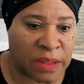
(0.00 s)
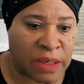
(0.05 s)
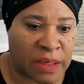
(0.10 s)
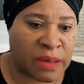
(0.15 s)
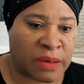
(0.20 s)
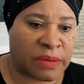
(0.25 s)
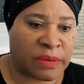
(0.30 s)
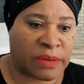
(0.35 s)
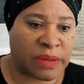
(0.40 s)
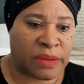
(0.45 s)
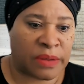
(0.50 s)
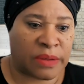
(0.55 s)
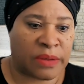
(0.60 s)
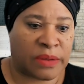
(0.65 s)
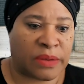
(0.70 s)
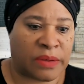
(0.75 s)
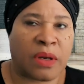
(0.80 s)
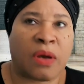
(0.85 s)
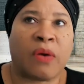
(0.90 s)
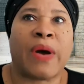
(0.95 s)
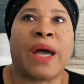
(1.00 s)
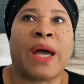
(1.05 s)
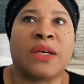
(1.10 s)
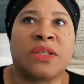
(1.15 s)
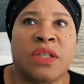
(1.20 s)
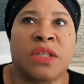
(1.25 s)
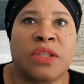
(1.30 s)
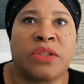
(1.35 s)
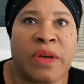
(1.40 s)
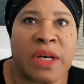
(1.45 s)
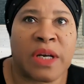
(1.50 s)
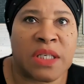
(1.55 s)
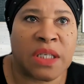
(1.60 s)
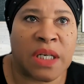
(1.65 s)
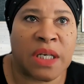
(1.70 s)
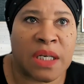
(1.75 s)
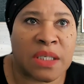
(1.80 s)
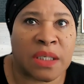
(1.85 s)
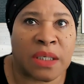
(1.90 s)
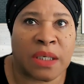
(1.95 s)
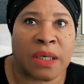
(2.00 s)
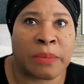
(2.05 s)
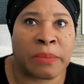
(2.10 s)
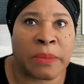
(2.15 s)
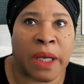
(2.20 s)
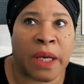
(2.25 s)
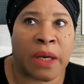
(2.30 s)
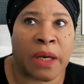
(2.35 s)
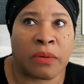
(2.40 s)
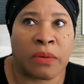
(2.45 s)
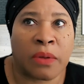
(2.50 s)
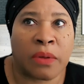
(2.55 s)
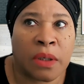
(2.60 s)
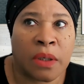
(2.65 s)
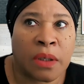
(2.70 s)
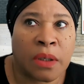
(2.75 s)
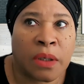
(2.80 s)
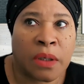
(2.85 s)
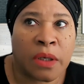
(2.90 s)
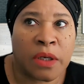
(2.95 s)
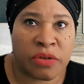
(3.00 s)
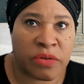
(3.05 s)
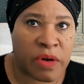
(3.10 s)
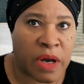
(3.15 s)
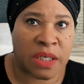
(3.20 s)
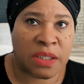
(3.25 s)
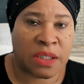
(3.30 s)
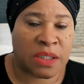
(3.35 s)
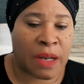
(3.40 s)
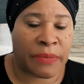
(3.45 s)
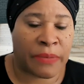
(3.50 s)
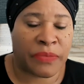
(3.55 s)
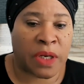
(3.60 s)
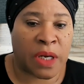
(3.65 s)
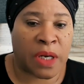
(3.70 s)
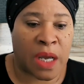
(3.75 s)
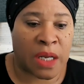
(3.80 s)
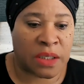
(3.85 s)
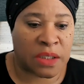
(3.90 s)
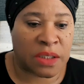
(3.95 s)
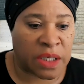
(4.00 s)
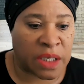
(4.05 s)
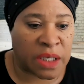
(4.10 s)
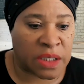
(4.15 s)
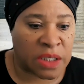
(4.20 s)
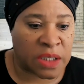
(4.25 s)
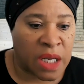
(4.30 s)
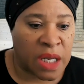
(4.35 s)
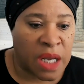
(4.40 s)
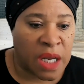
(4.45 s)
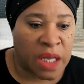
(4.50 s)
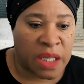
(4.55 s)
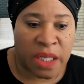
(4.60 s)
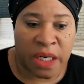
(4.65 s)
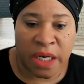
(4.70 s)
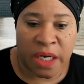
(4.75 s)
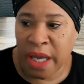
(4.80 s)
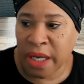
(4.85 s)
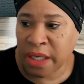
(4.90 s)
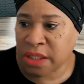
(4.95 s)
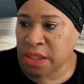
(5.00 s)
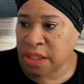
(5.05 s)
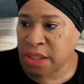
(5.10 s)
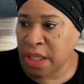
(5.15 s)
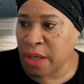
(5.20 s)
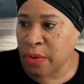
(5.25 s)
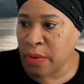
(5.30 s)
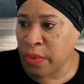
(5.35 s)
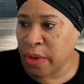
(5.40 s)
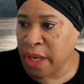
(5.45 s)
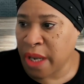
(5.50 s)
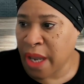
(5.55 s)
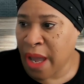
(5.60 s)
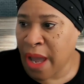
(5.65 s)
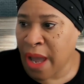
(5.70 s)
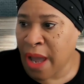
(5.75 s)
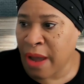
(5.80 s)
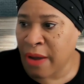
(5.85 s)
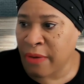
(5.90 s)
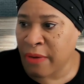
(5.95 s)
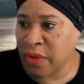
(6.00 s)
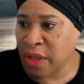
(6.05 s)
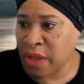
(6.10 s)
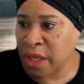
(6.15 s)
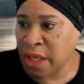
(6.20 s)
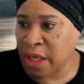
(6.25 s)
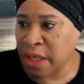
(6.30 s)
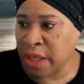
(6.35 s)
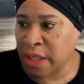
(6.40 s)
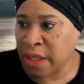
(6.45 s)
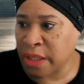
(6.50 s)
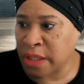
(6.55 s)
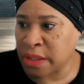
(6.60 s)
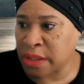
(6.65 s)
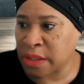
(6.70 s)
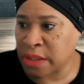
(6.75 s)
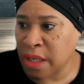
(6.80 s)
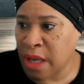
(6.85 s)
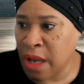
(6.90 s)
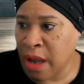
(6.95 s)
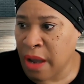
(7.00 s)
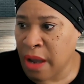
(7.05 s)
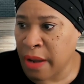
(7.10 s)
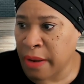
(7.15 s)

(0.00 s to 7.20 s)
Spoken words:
No, actually, Tracy doesn't come down and try to stop the nonsense. The next thing we have is,